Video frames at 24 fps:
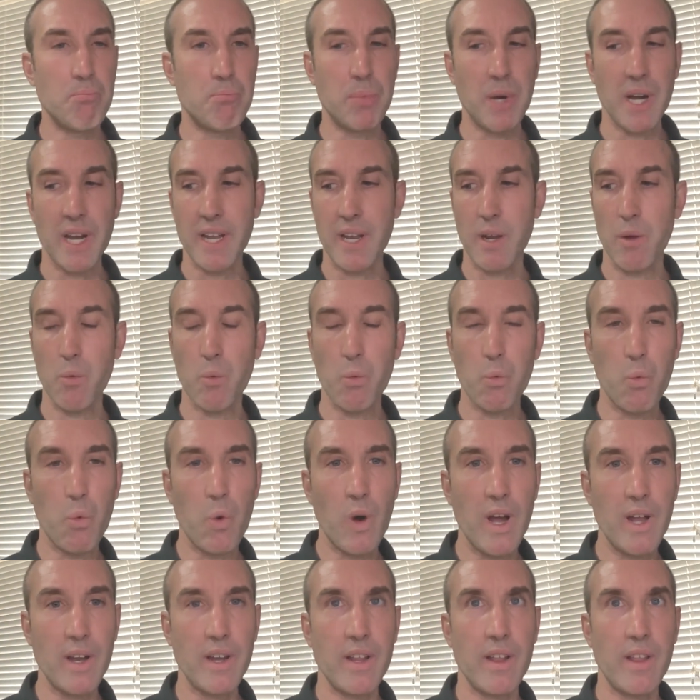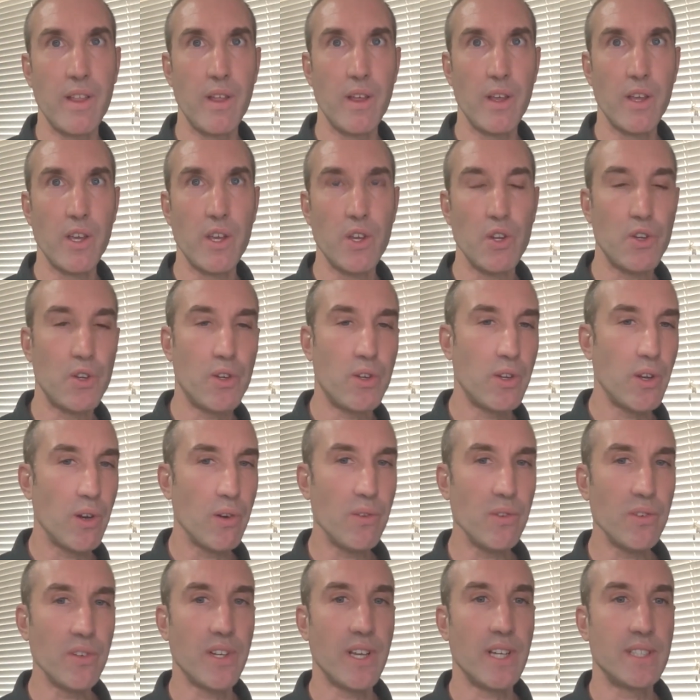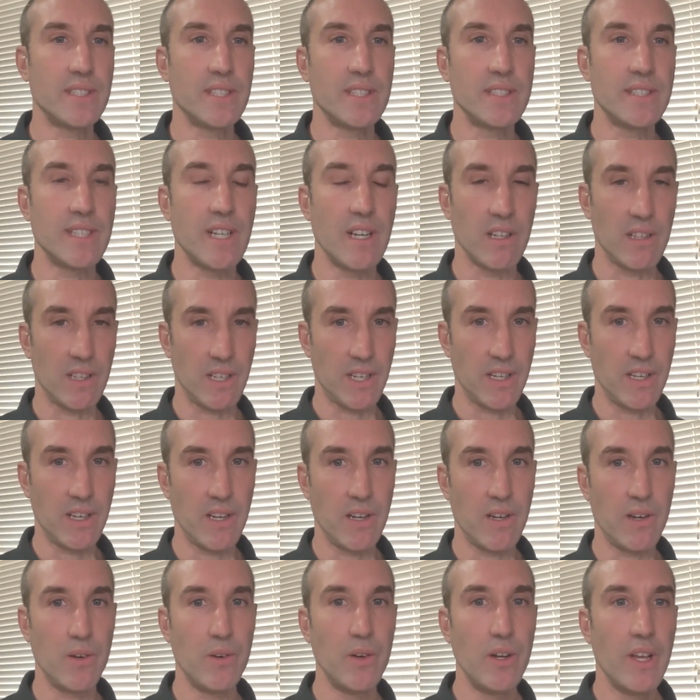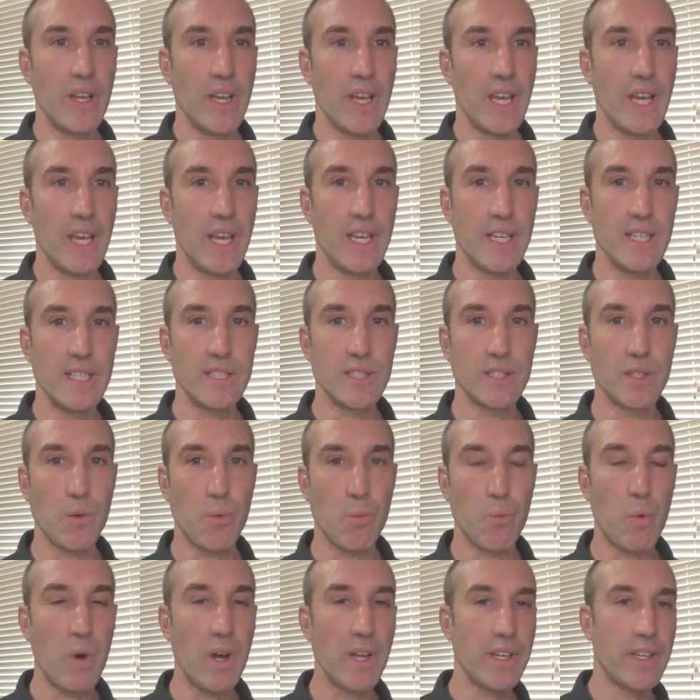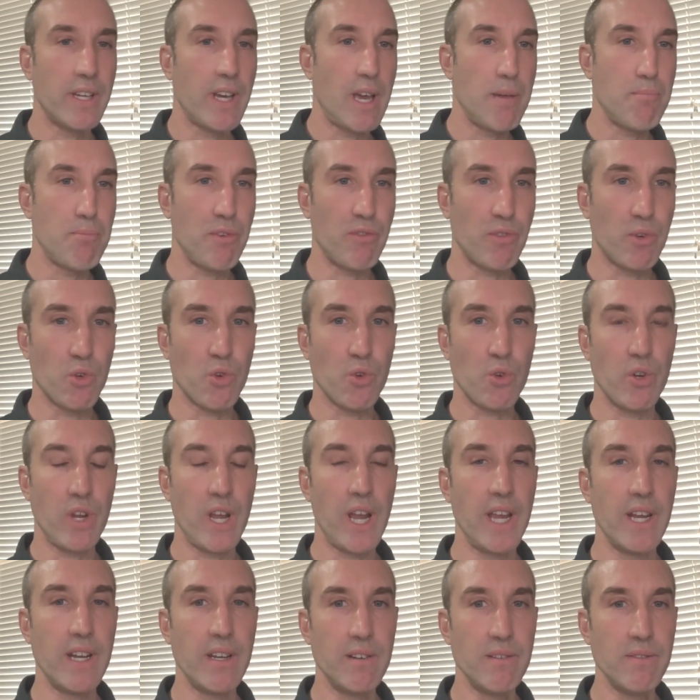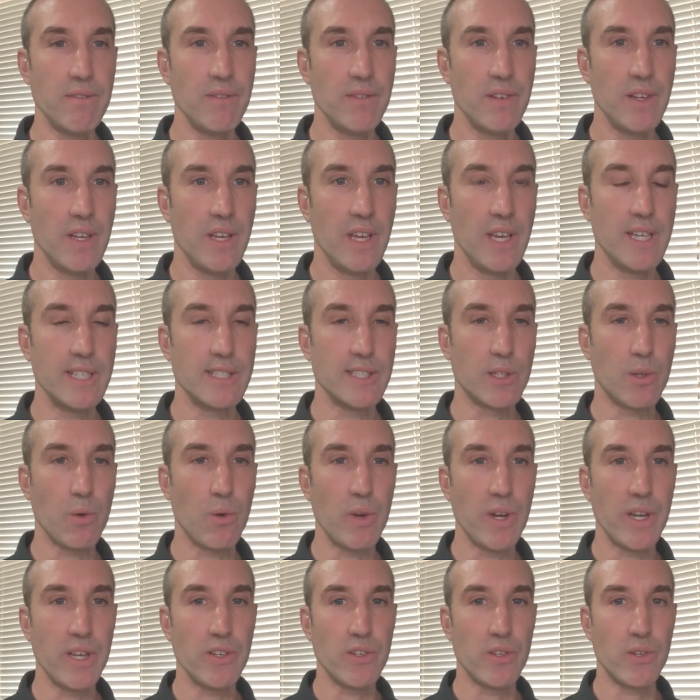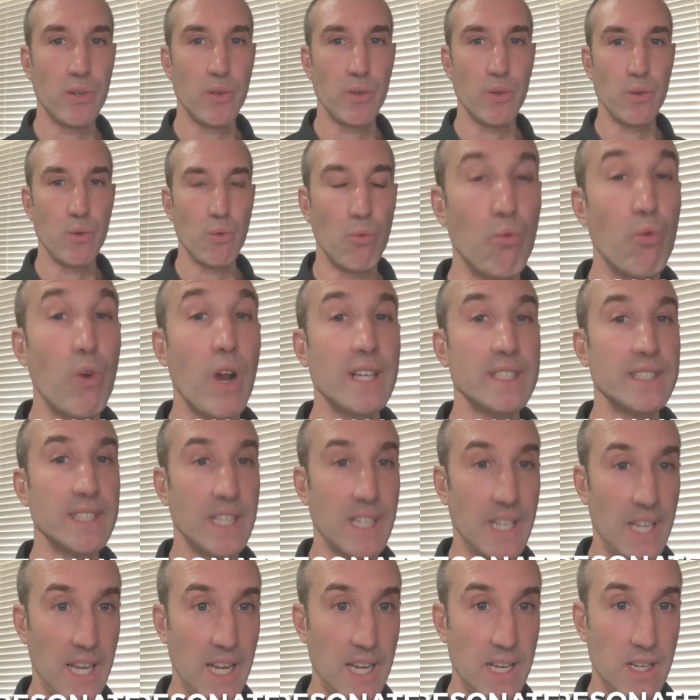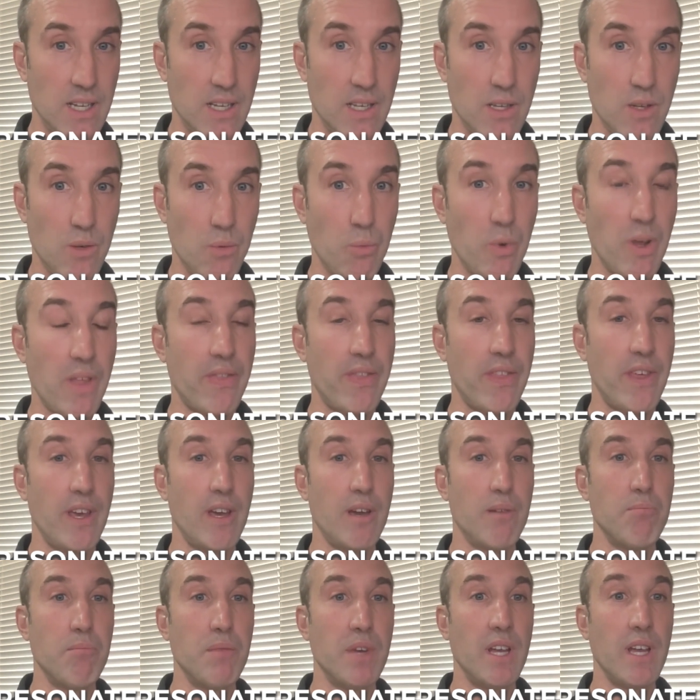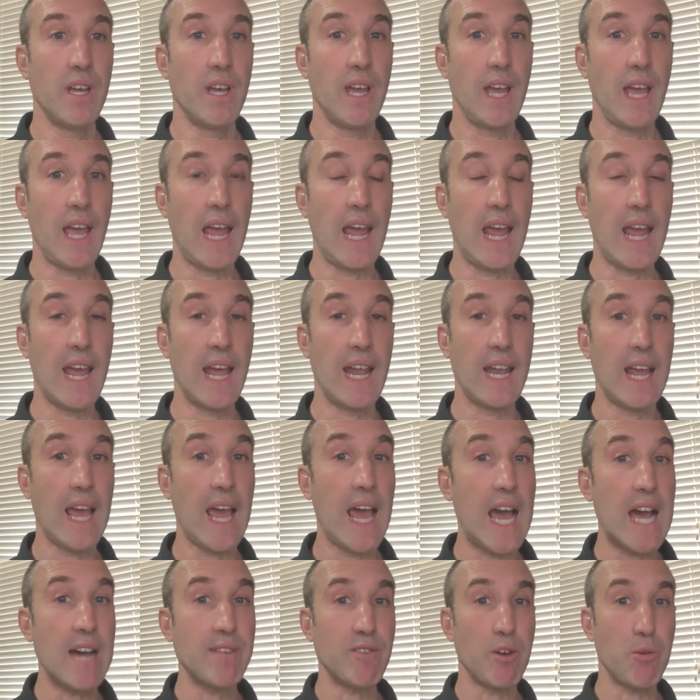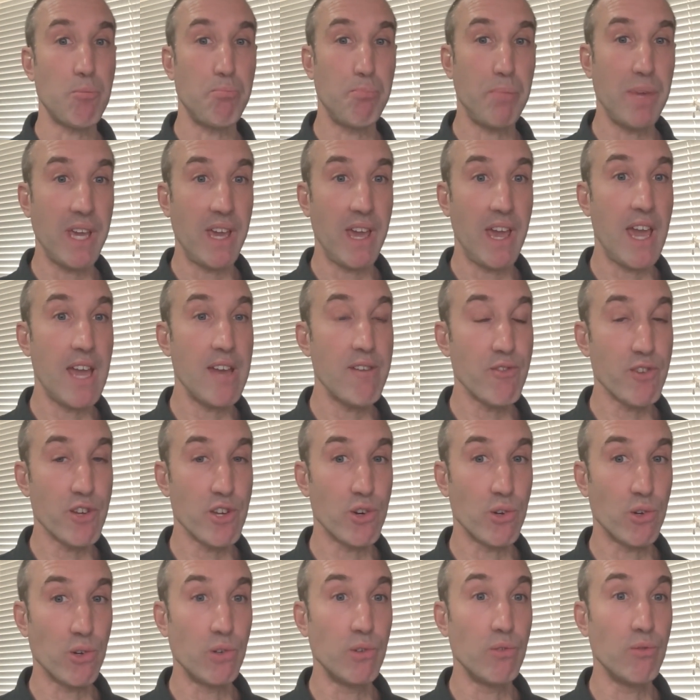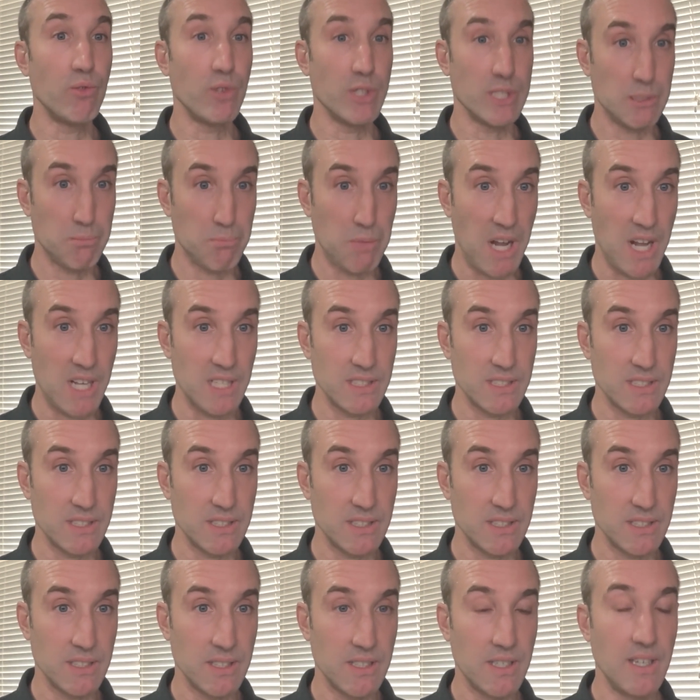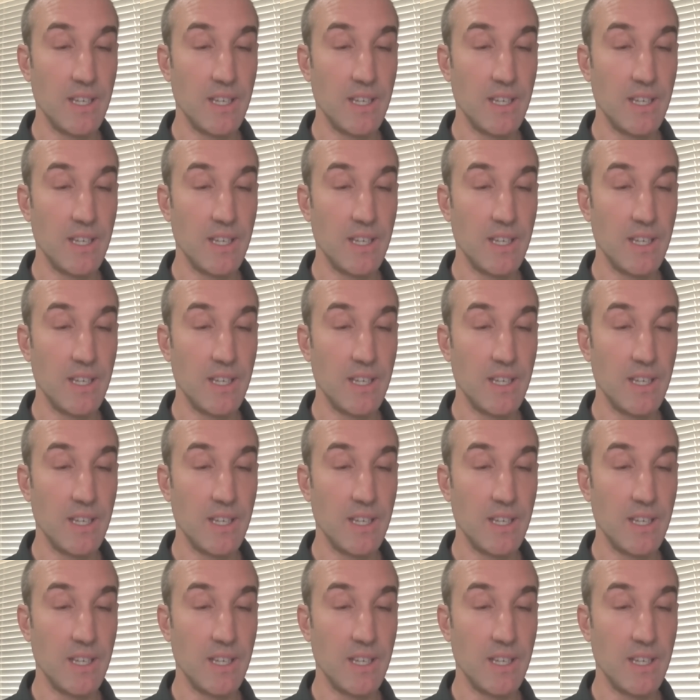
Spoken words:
But what you don't necessarily know is what type of creative is going to resonate with them and have a behavioral response.